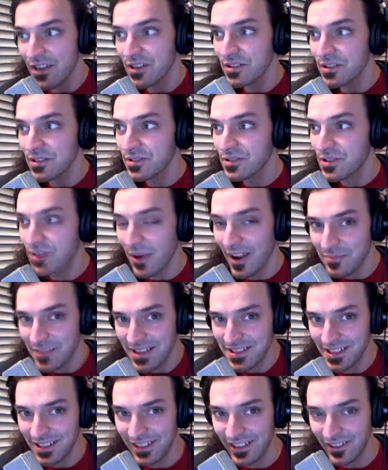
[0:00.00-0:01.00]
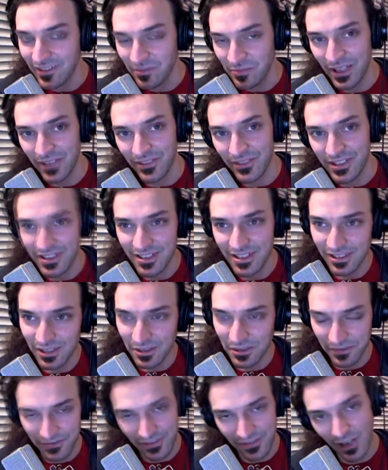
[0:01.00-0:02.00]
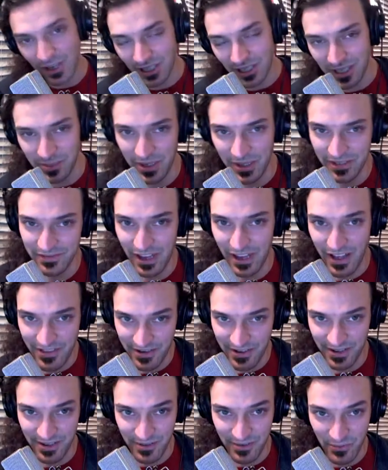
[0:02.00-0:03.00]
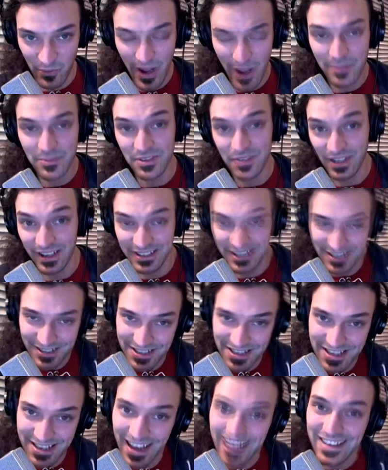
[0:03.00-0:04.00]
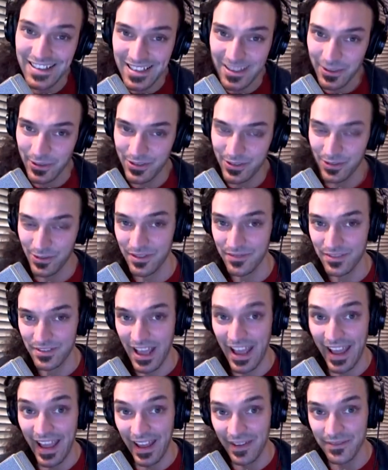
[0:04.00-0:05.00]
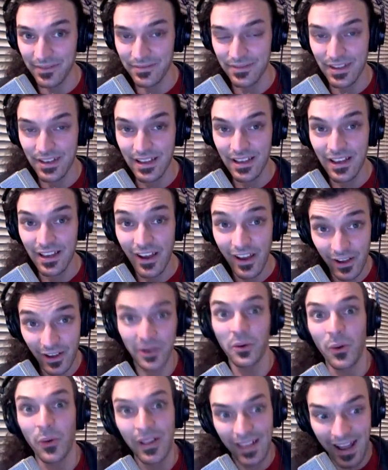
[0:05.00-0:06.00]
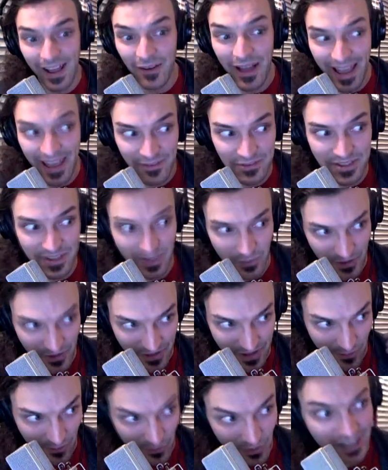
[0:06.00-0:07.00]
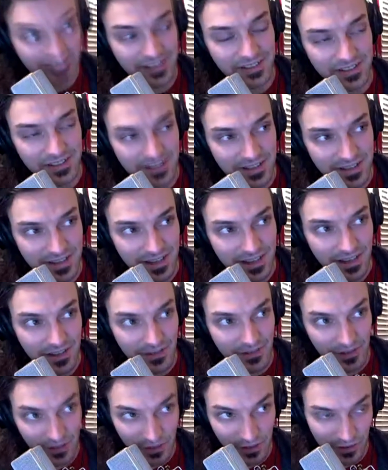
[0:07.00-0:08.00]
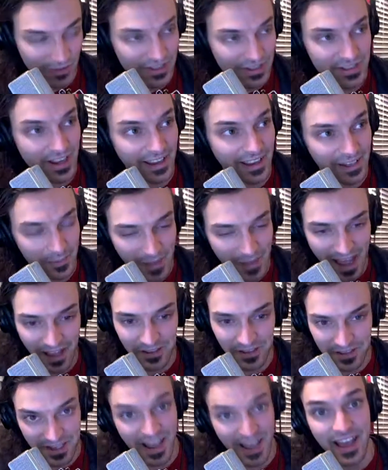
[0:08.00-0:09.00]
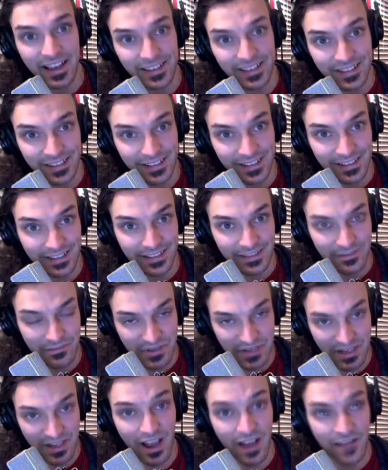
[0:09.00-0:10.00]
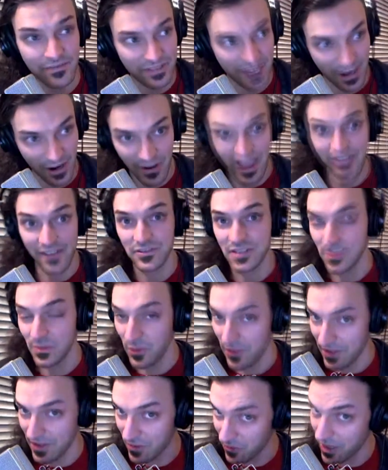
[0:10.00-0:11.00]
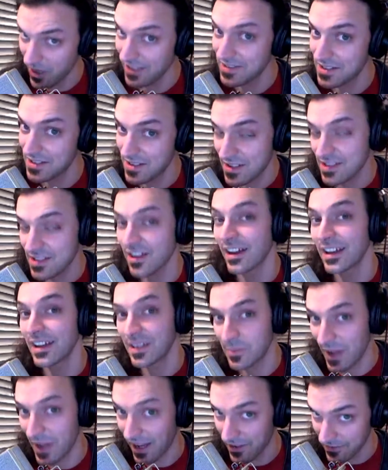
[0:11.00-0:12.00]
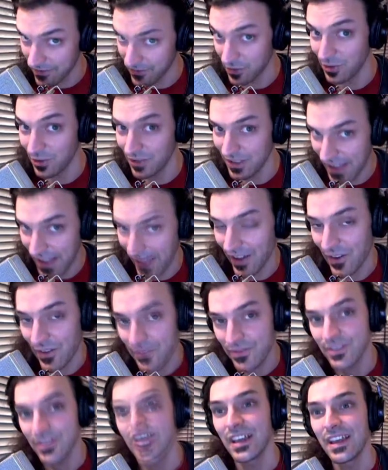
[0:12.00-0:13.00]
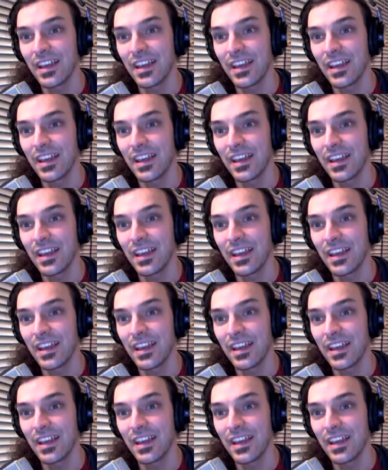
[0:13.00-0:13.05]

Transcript: So I basically have built this whole farm of other websites because the idea was sort of to have, oh, well, I'll have someone that runs the news site about tech stuff, and I'll have someone that runs the site about food and health.